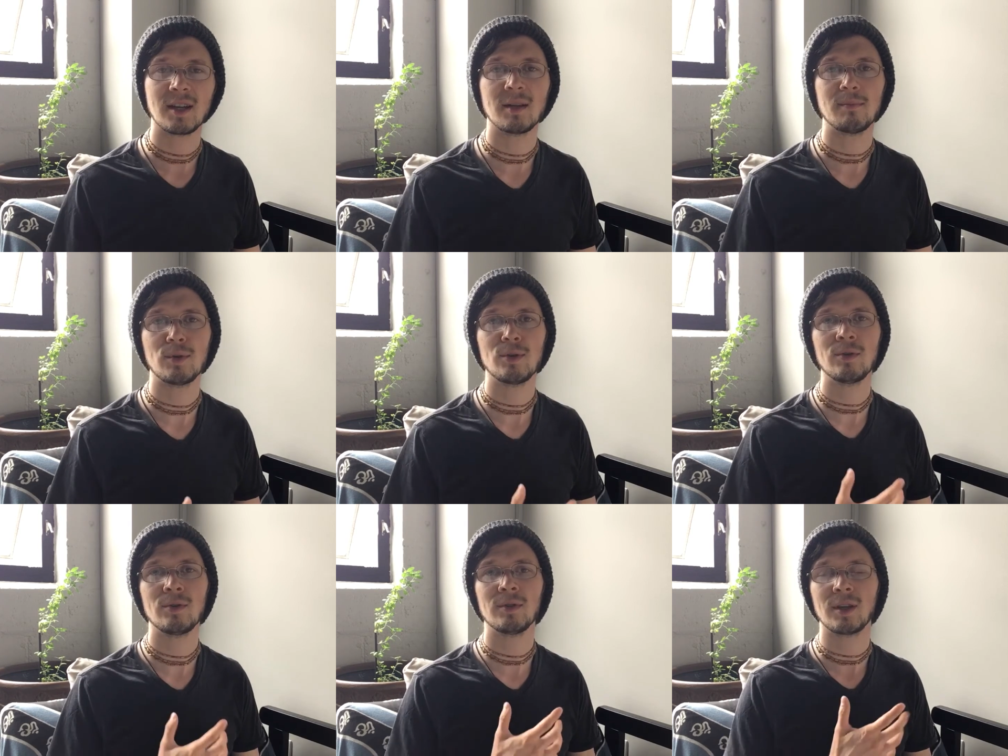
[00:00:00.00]
and
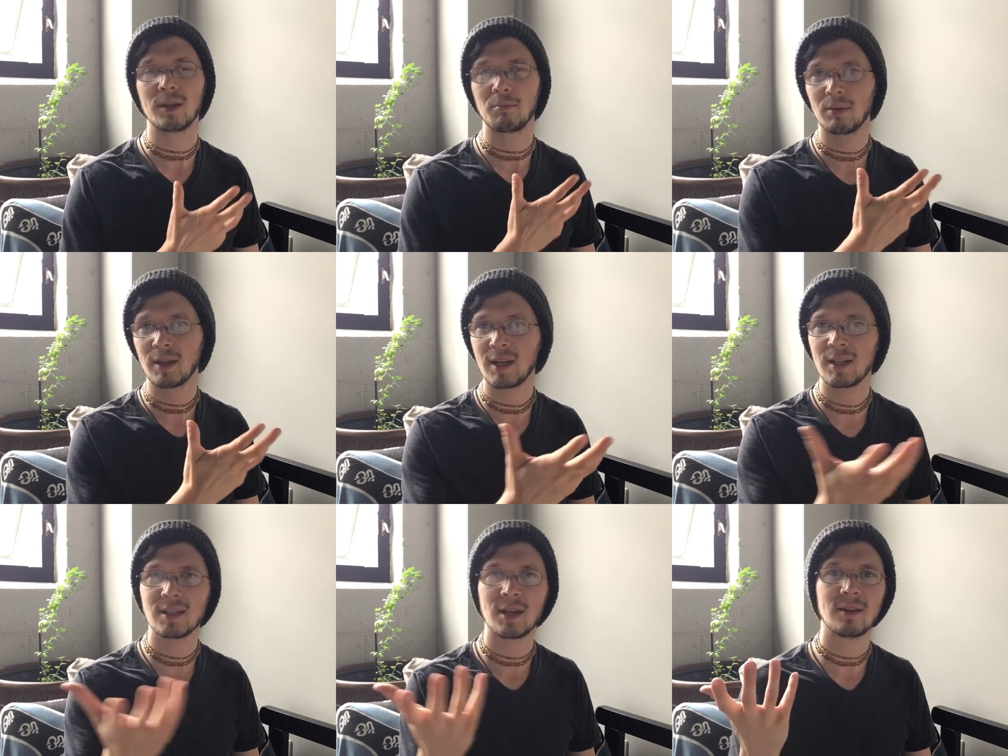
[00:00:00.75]
moon and
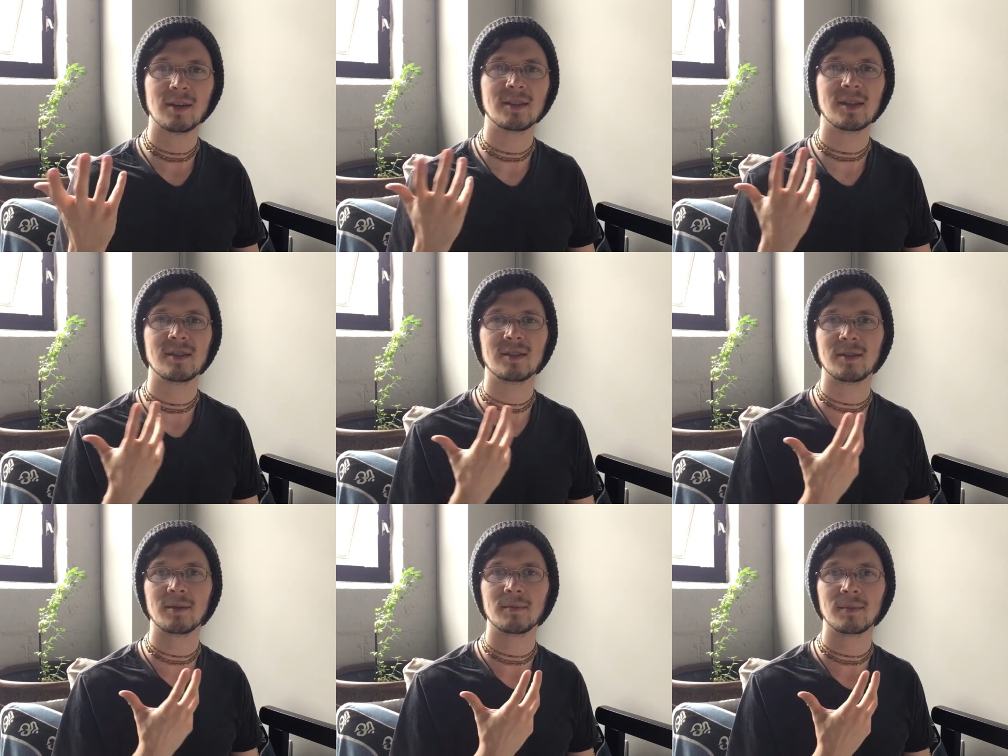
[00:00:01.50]
planetary
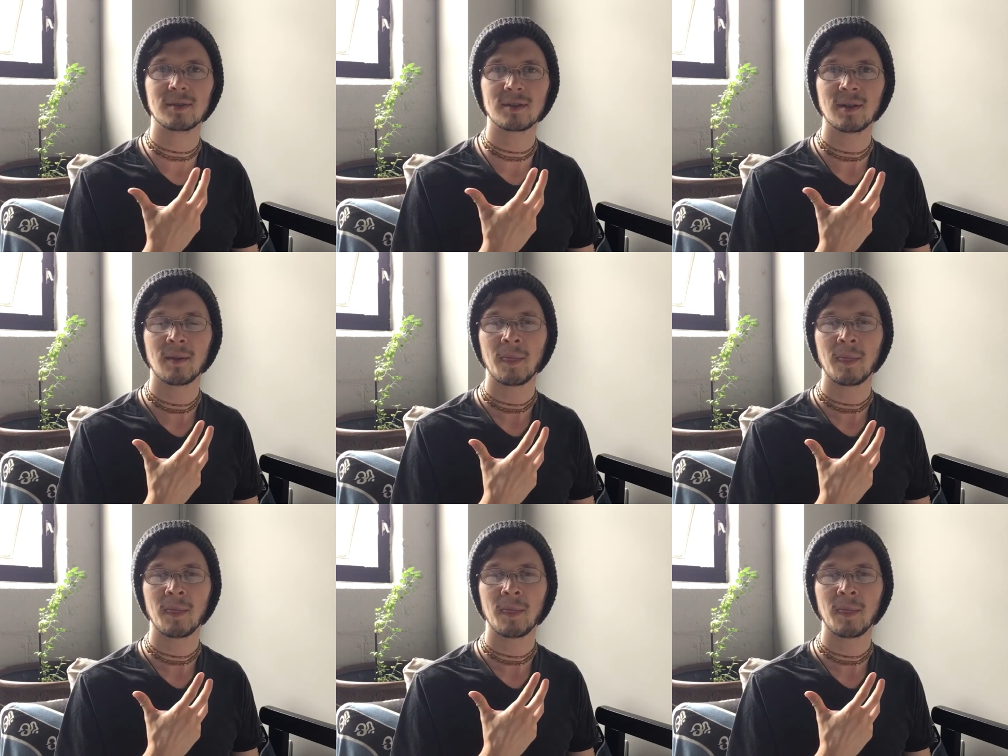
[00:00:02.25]
systems